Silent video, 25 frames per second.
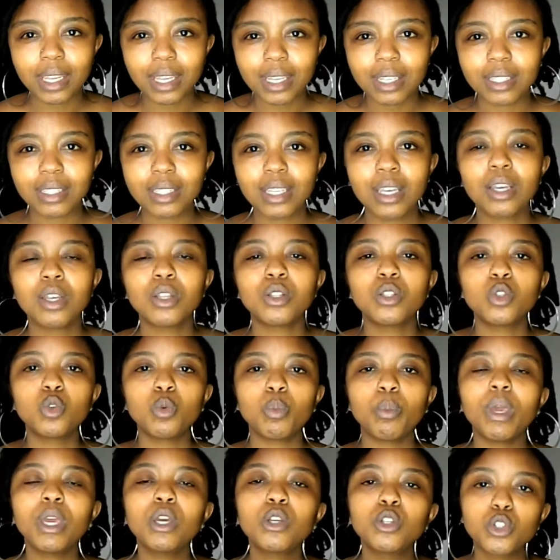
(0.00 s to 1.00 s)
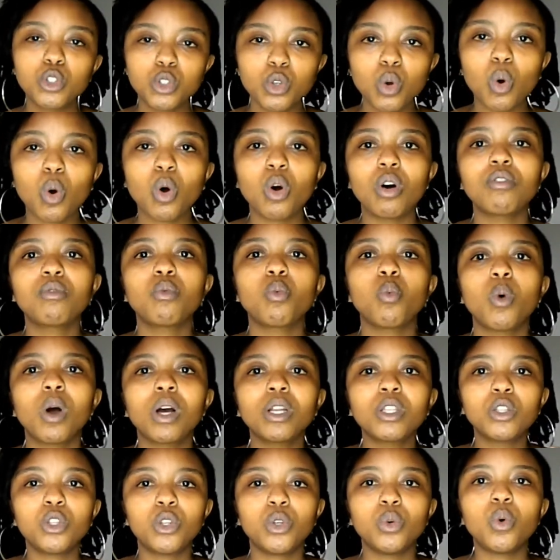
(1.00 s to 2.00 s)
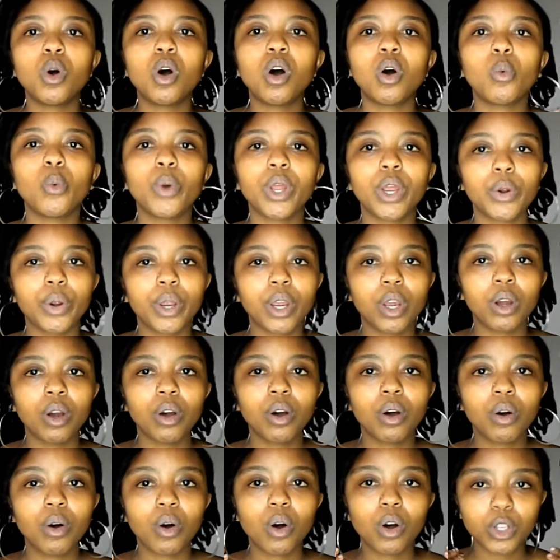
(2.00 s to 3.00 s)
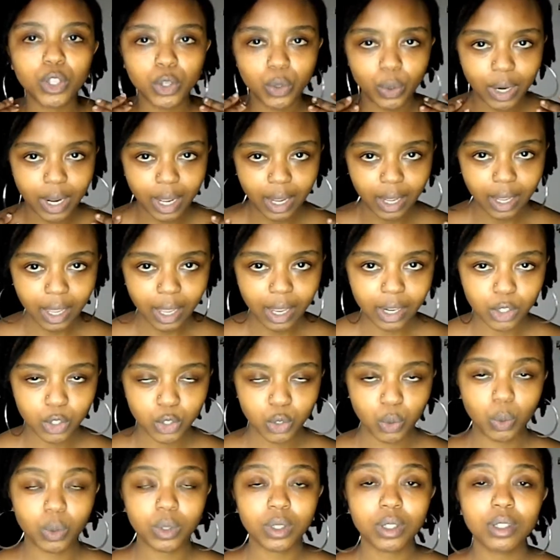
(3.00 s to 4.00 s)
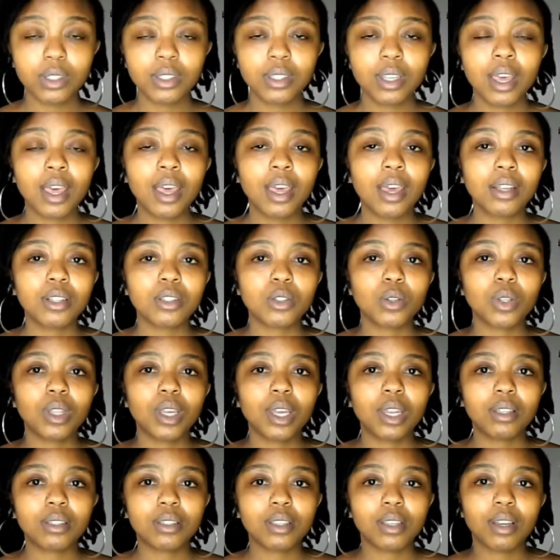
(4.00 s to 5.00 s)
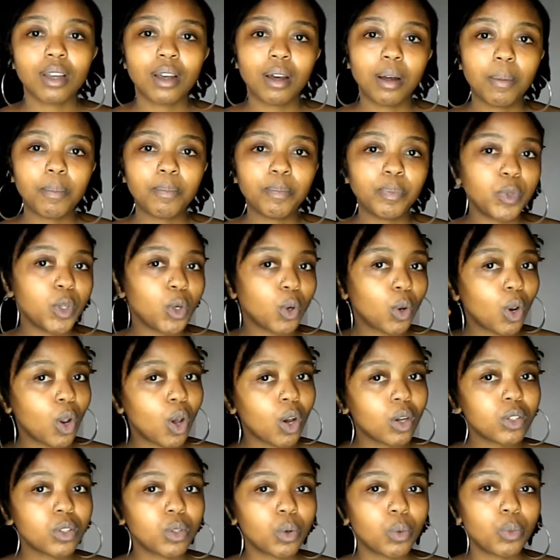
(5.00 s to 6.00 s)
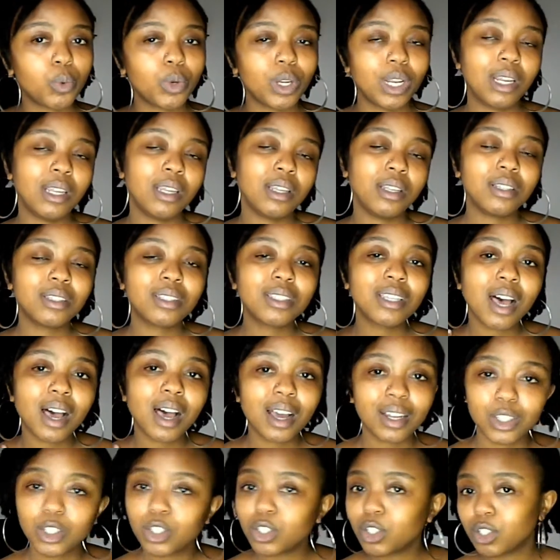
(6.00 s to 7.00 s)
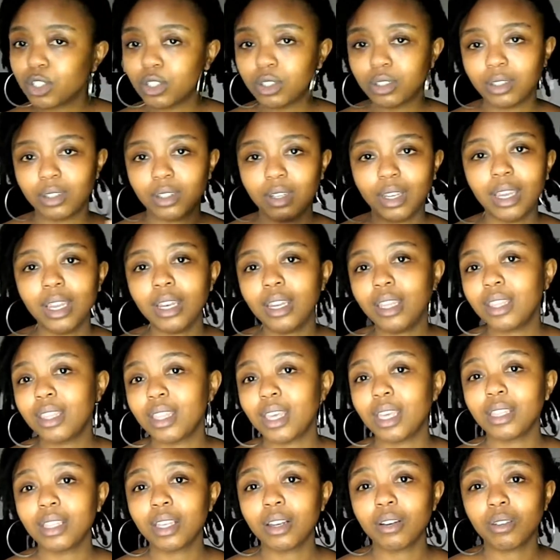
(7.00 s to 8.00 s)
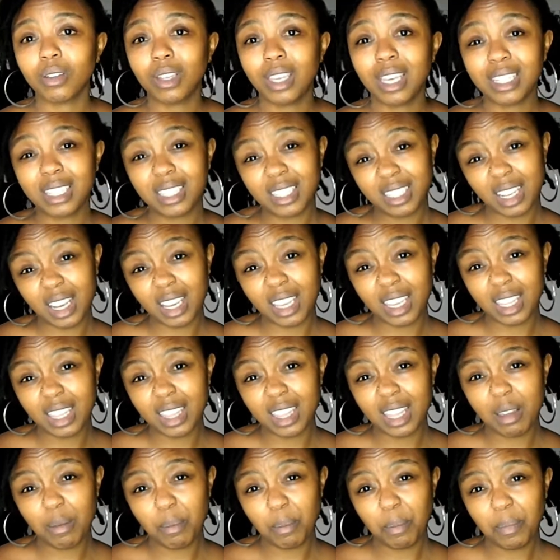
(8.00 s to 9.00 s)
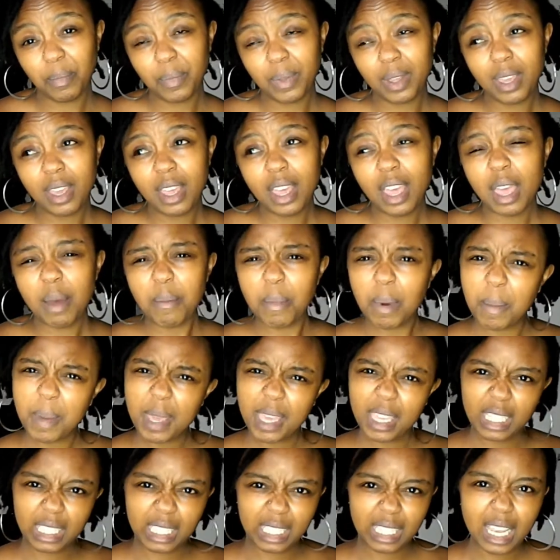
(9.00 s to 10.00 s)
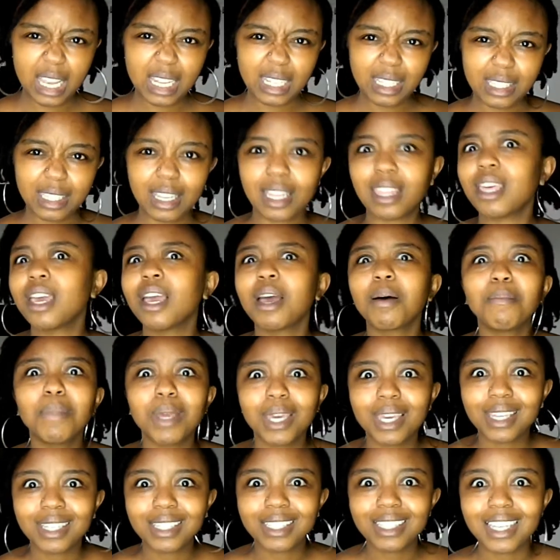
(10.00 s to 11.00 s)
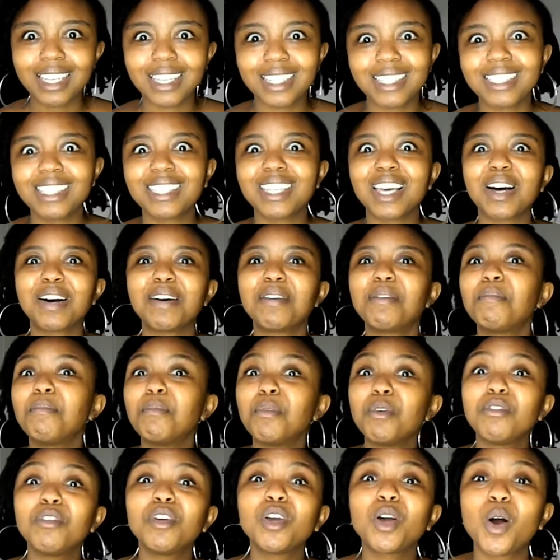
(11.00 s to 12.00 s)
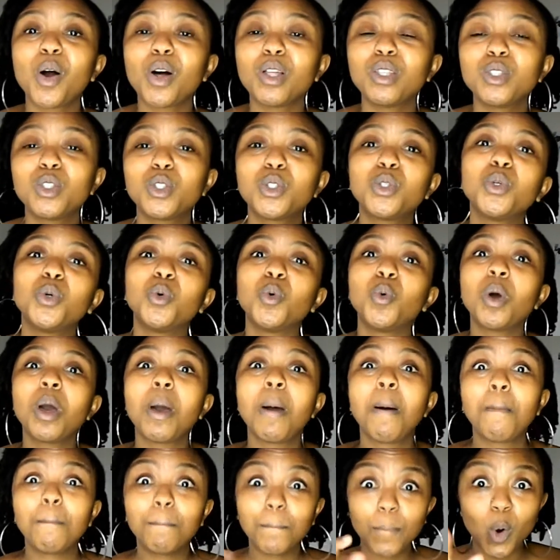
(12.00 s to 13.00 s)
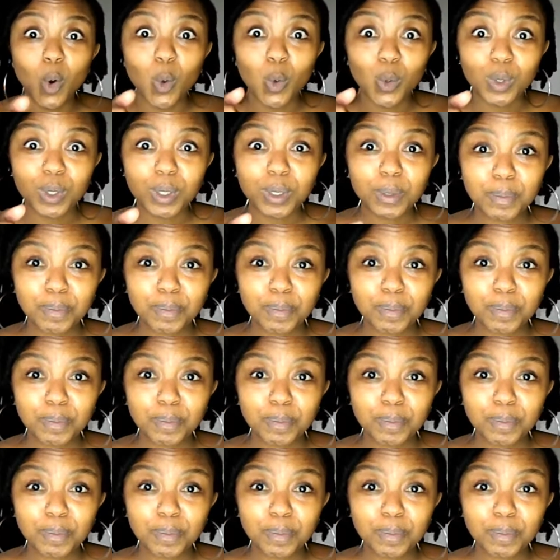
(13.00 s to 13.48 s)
is to make sure of what you are wearing on your neck and shoulders, so that your locks don't really touch anything that will get stuck in them. Am I making sense? I think I'm making sense. Yeah. Moving on to mold.